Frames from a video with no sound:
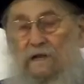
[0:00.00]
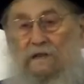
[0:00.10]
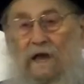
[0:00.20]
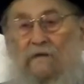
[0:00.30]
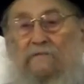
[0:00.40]

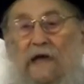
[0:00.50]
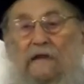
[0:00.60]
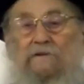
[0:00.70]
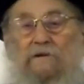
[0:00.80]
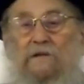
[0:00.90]
but to have
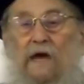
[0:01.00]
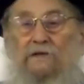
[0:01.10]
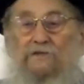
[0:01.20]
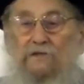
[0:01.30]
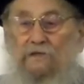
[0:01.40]
that
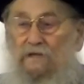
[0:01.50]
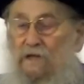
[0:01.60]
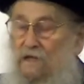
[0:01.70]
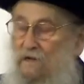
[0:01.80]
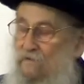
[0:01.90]
connection